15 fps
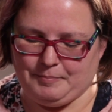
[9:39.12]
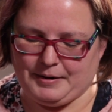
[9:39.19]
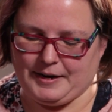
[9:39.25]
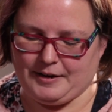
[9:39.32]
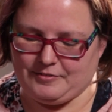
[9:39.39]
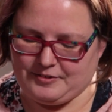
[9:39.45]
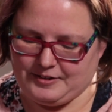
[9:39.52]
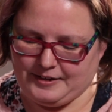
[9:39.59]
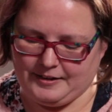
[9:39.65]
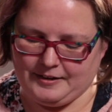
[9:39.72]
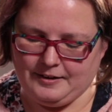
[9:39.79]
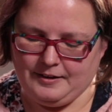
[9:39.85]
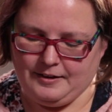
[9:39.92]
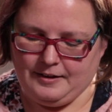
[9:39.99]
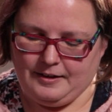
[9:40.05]
but
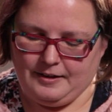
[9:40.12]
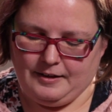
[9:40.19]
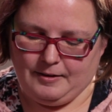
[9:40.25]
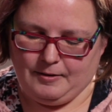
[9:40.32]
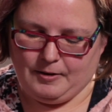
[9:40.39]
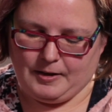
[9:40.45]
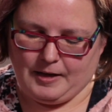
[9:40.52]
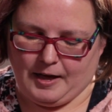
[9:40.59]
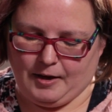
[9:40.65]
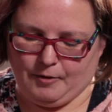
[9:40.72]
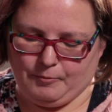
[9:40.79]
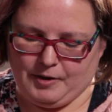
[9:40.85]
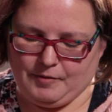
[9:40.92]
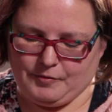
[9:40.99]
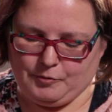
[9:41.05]
actually,
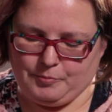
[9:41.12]
we have an